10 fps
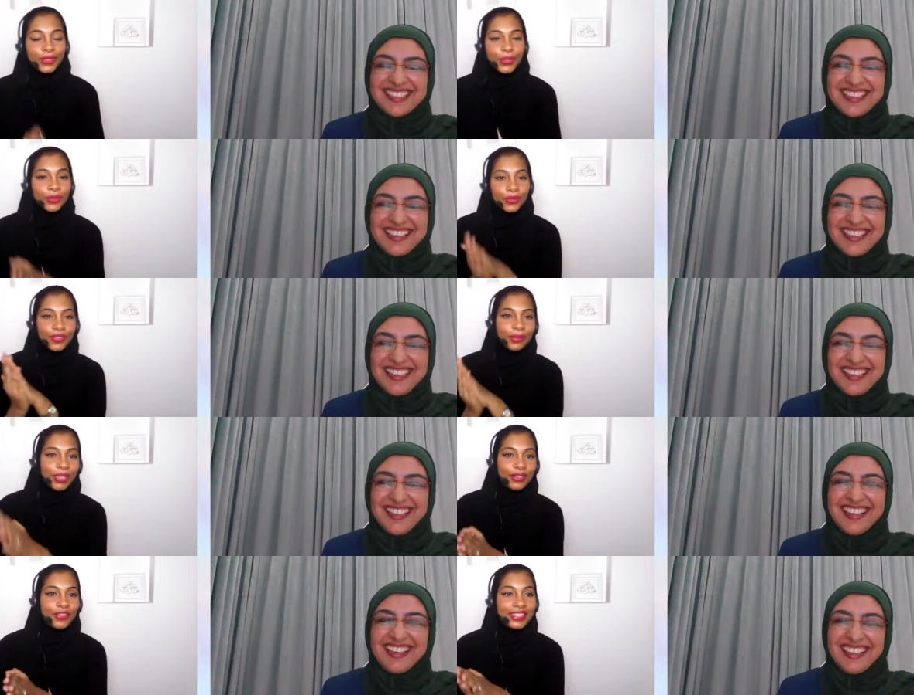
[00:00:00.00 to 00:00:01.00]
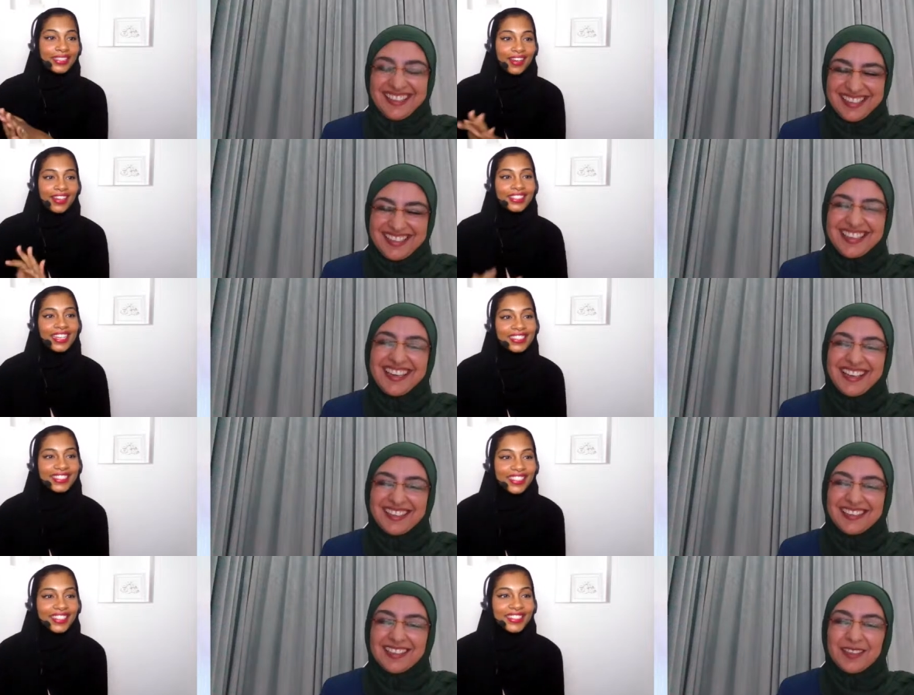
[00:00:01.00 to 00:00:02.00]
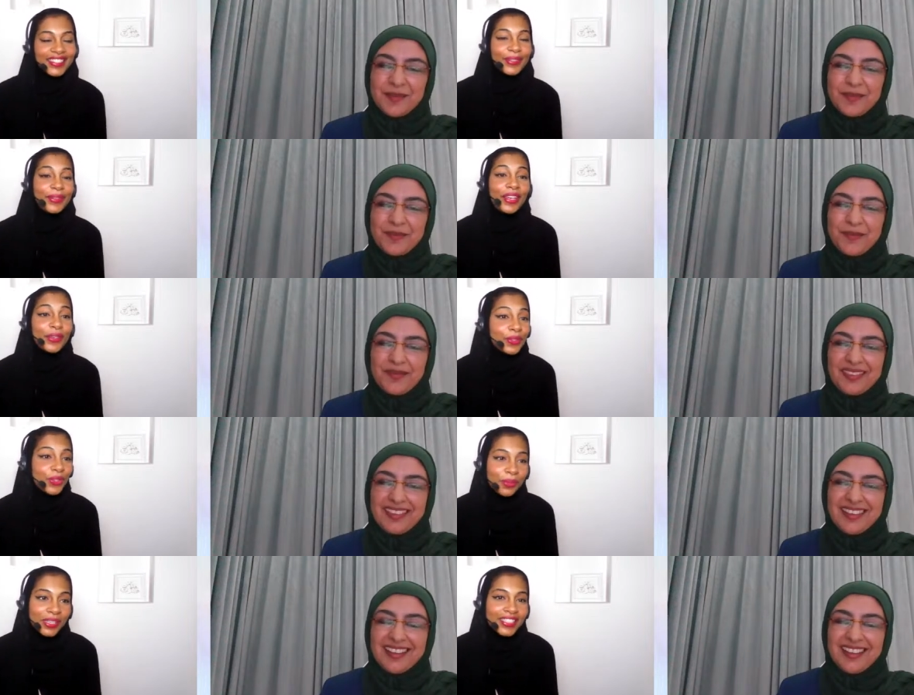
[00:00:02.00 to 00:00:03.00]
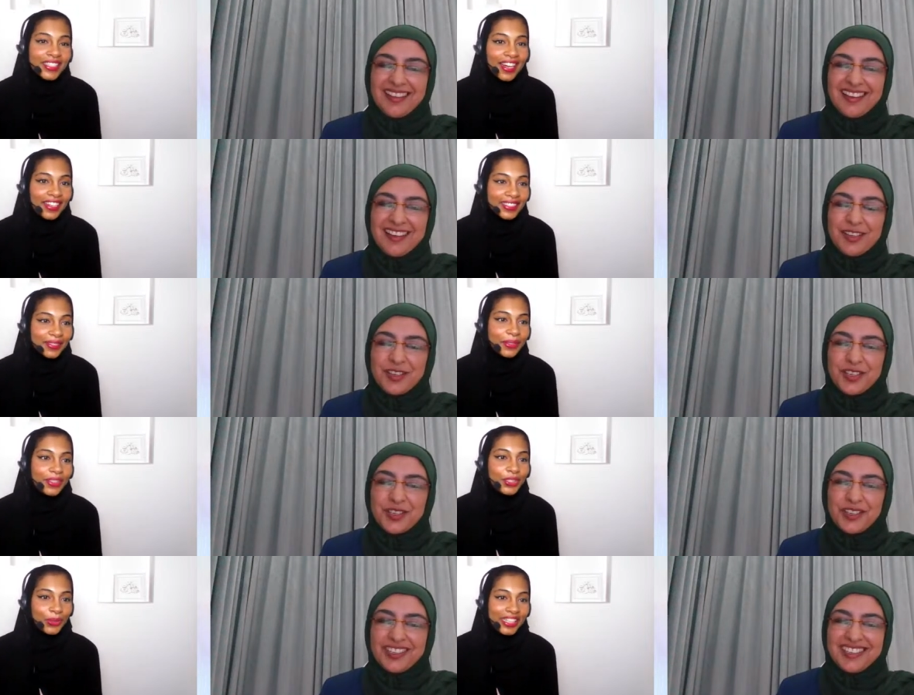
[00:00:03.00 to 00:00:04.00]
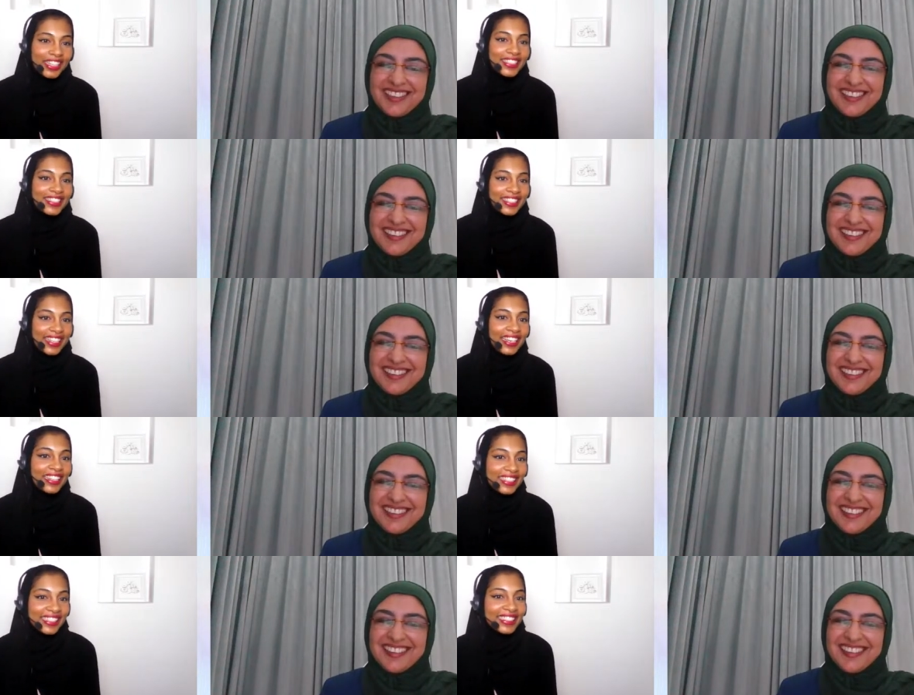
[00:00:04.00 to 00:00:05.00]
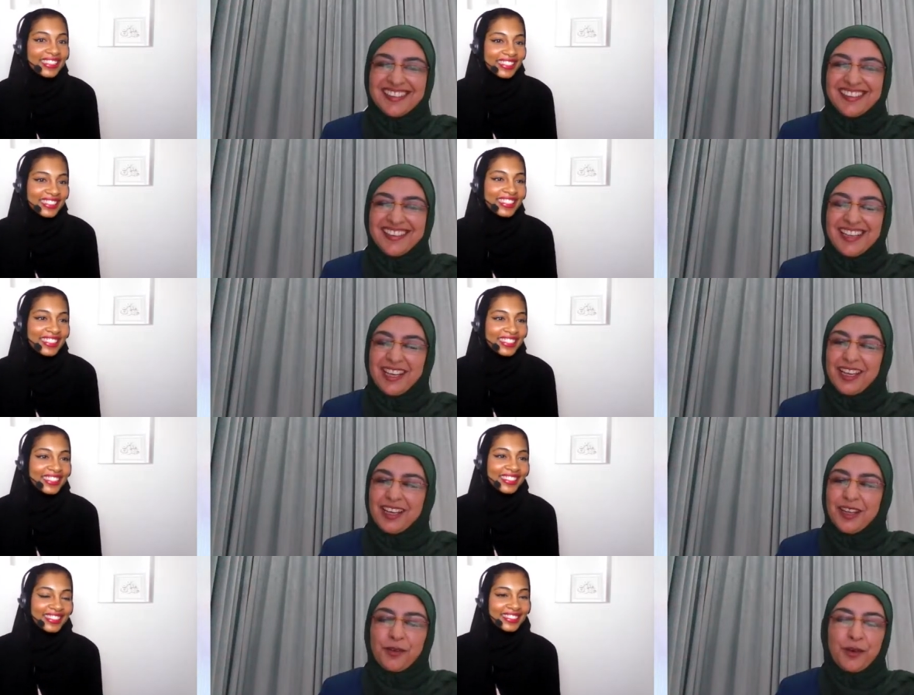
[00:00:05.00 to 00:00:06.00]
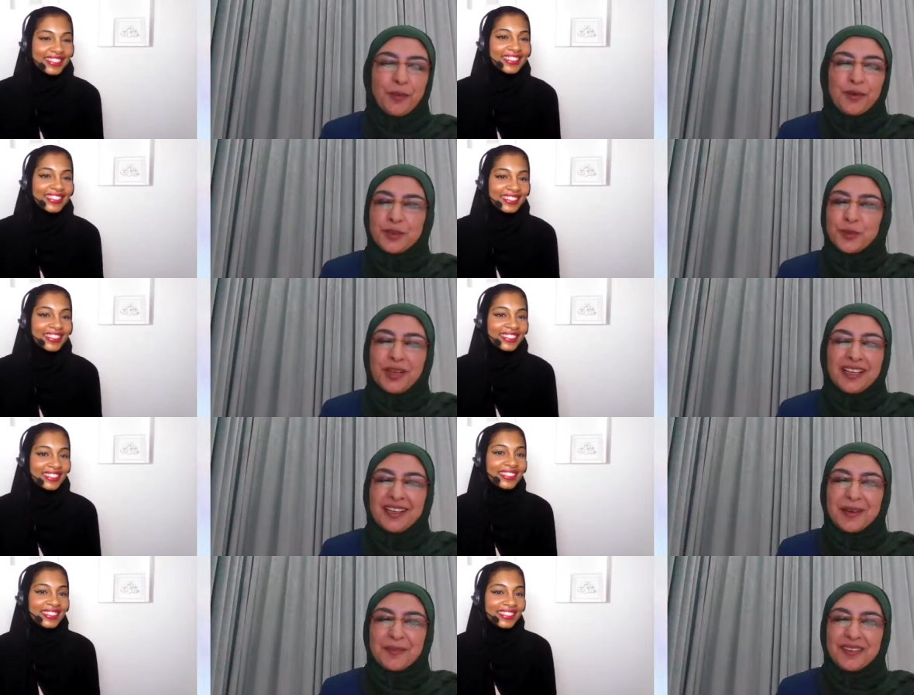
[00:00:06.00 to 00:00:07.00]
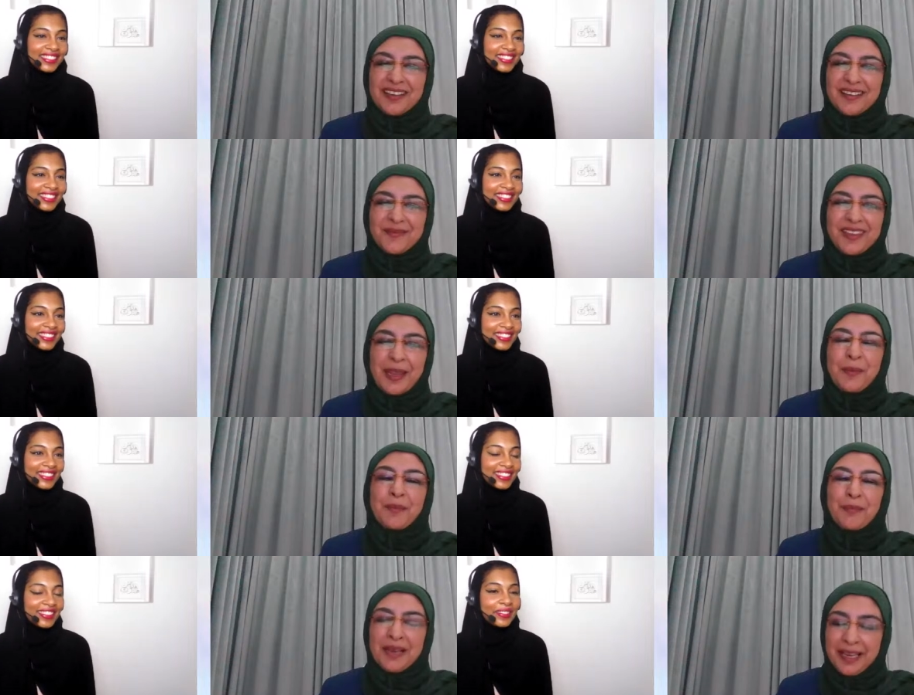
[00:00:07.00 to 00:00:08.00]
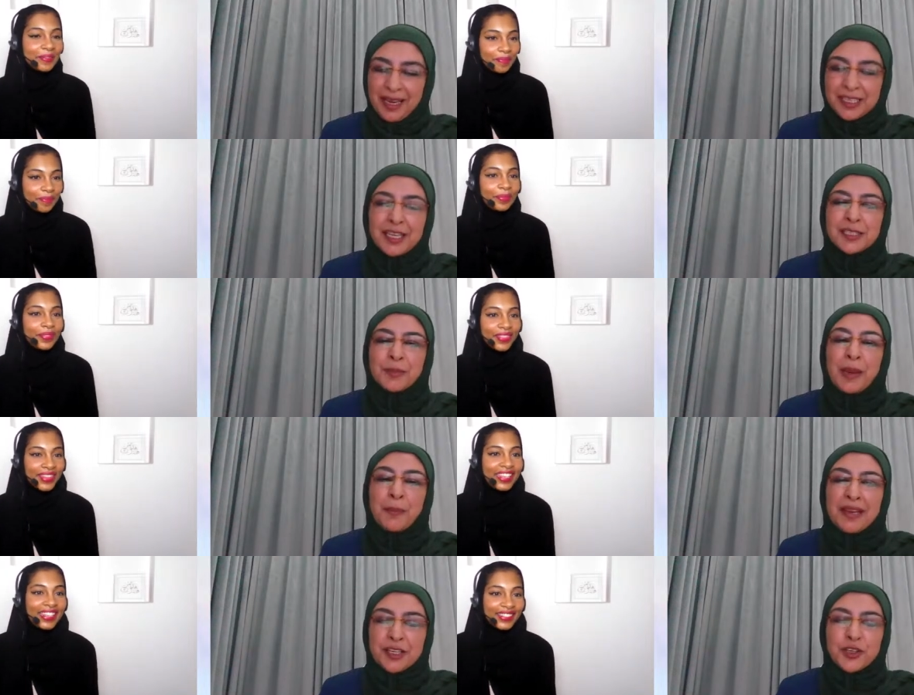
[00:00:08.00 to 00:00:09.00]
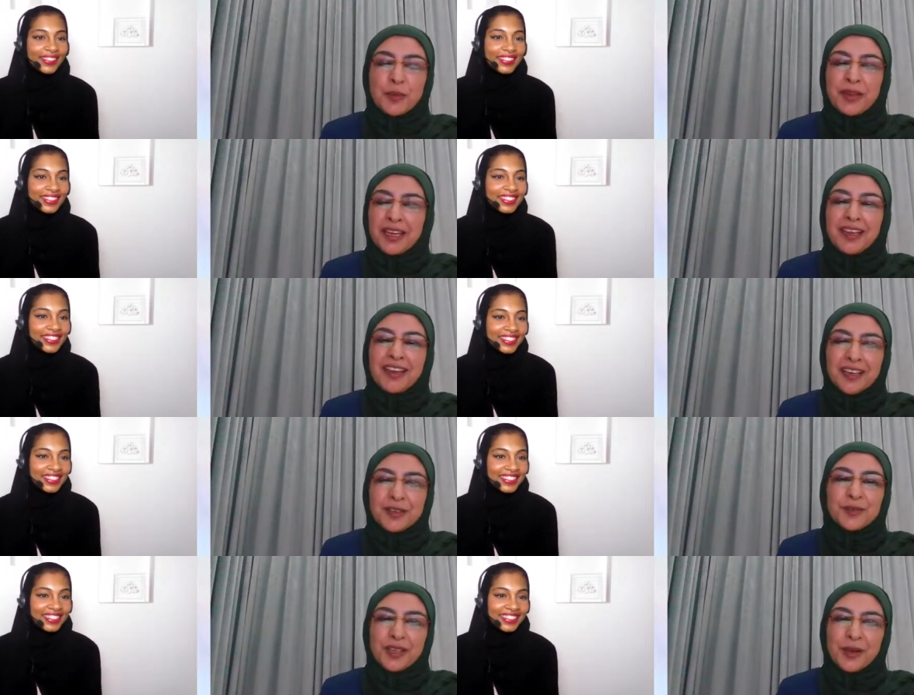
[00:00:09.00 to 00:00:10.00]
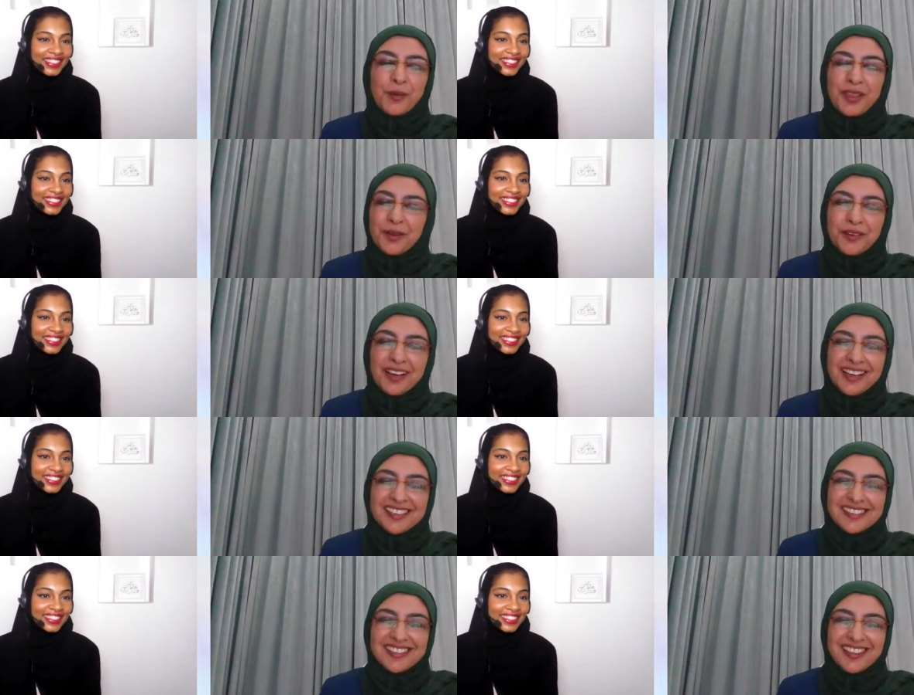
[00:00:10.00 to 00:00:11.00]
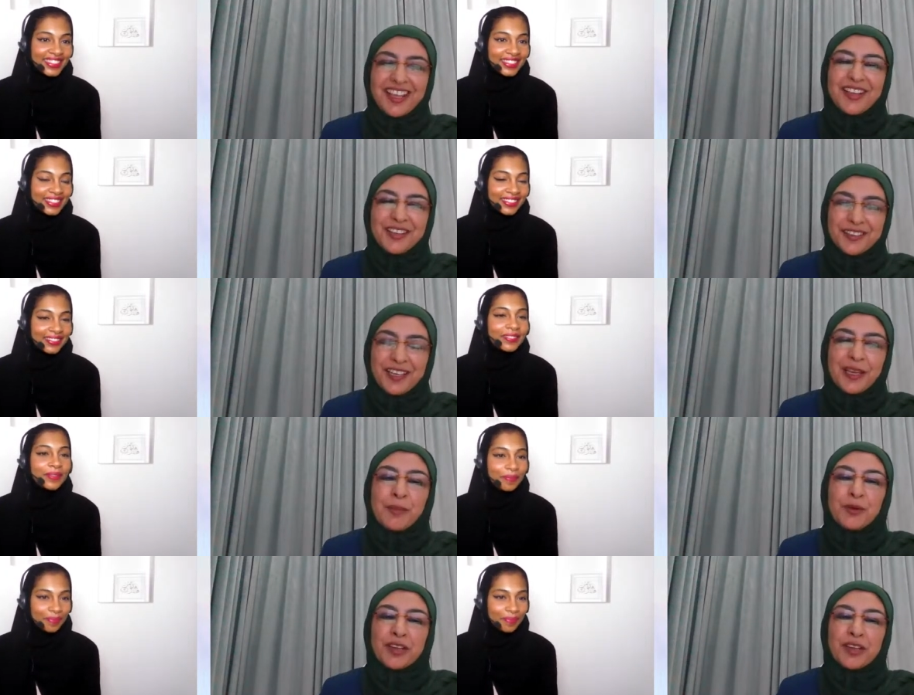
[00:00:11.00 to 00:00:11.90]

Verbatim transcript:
Speaker 1: don't be afraid to contact her so thank you so much saada for joining yeah. us today yeah
Speaker 2: you are most welcome yeah I'm it's my pleasure being here today with you guys thank you and i'm